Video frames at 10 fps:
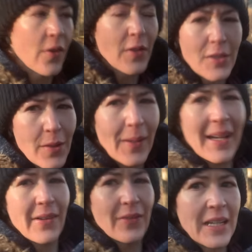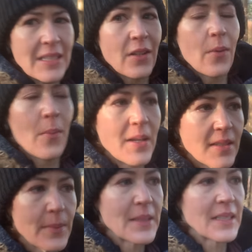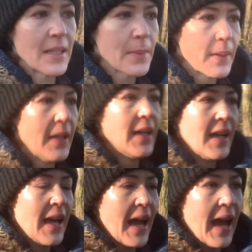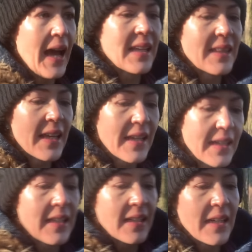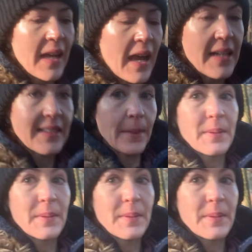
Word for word: off because I don't like having the heating on whilst I'm asleep. And then I slept